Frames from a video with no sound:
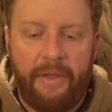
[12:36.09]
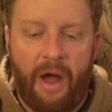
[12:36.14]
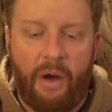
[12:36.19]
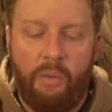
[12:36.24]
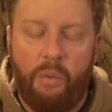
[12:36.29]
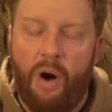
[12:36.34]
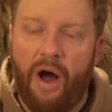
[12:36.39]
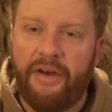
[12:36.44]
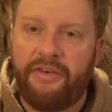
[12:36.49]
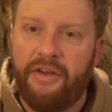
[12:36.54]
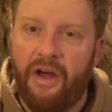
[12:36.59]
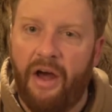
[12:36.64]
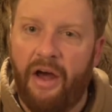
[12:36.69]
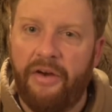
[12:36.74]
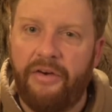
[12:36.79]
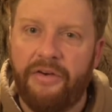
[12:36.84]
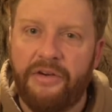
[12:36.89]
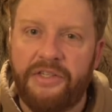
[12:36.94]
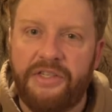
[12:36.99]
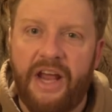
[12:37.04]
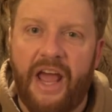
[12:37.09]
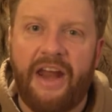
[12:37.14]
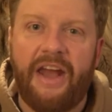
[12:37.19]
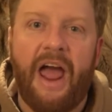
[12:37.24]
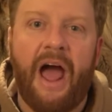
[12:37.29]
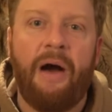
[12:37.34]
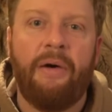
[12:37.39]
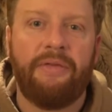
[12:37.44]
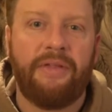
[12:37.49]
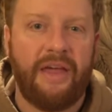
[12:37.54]
I want to
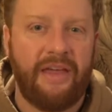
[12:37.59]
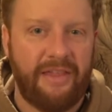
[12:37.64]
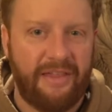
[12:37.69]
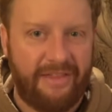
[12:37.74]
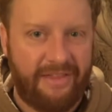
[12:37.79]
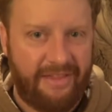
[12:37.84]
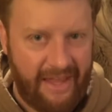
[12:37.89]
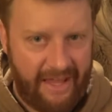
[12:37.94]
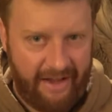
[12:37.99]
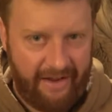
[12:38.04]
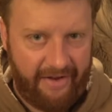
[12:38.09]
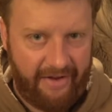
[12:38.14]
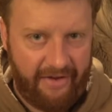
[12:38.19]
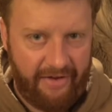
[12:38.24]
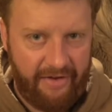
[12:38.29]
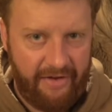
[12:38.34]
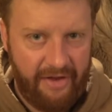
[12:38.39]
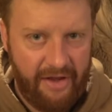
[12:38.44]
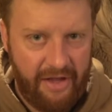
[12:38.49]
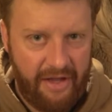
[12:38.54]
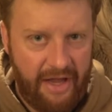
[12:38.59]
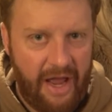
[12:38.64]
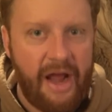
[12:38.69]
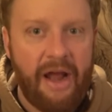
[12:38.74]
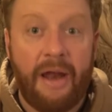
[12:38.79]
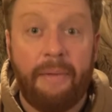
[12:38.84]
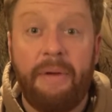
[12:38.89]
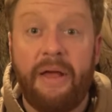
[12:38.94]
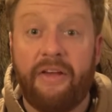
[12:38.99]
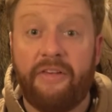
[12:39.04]
understand how they think.
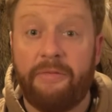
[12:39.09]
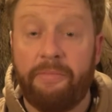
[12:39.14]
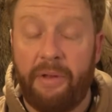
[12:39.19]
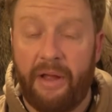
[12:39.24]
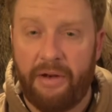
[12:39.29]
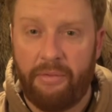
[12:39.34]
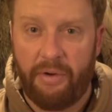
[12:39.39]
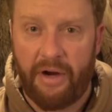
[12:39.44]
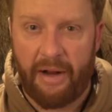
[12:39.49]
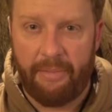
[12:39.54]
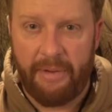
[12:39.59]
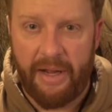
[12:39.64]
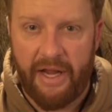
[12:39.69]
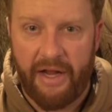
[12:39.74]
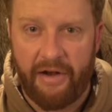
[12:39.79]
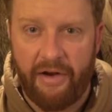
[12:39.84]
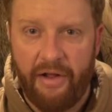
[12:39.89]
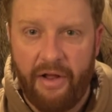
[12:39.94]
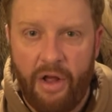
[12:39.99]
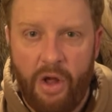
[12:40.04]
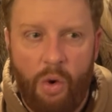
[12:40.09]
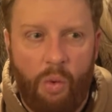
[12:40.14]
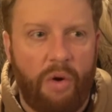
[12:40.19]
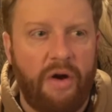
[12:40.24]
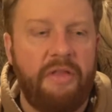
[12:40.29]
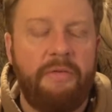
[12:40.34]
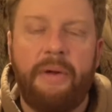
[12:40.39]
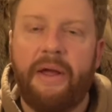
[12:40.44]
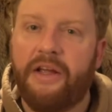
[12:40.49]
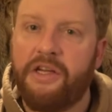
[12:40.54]
And let me explain what I mean.
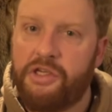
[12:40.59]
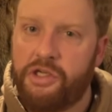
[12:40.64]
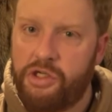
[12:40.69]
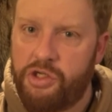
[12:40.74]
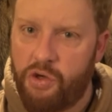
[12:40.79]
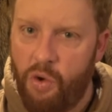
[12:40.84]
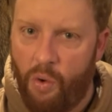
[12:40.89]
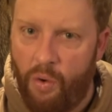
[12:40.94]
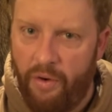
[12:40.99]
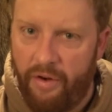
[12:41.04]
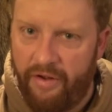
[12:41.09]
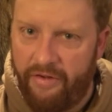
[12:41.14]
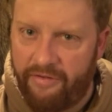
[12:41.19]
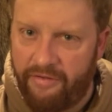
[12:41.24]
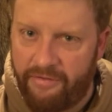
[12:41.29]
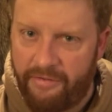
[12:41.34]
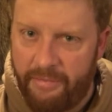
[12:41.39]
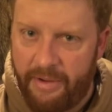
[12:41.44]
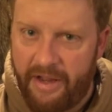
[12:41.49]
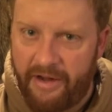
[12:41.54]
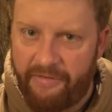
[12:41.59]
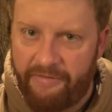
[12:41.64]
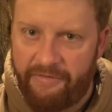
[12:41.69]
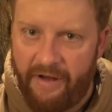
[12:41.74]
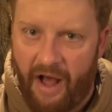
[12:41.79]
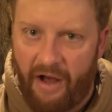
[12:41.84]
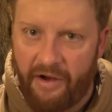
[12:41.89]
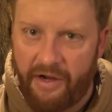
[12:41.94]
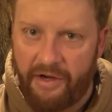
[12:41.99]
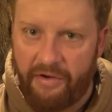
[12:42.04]
One of the biggest joys to me in
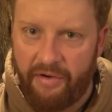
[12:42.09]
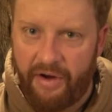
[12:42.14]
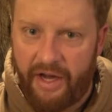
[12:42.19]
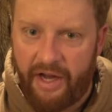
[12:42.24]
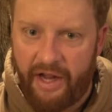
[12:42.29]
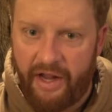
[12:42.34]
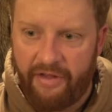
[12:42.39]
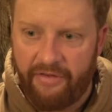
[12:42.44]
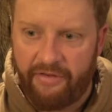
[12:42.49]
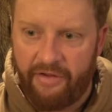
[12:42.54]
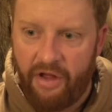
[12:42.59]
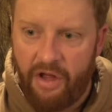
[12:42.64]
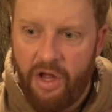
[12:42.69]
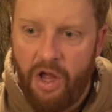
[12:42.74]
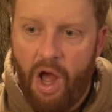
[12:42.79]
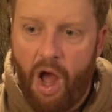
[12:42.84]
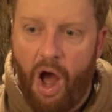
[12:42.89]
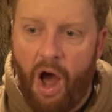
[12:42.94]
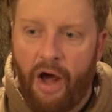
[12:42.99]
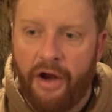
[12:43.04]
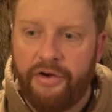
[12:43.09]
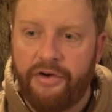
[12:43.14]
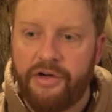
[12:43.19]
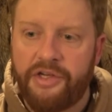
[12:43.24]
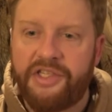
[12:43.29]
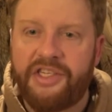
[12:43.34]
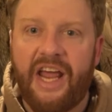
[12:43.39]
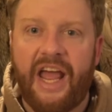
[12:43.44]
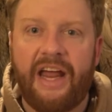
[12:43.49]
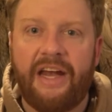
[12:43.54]
falconry is
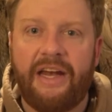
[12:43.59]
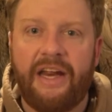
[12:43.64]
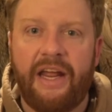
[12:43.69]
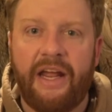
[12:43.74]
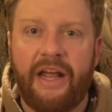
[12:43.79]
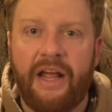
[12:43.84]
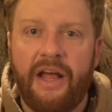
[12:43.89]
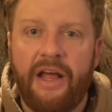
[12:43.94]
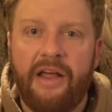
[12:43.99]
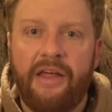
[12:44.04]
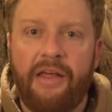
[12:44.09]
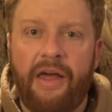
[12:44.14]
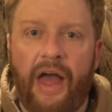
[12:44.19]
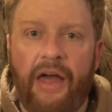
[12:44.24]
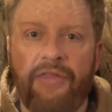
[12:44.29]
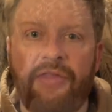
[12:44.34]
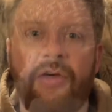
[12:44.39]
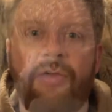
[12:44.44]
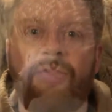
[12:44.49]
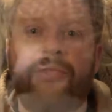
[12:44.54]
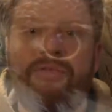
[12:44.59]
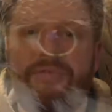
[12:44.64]
understanding the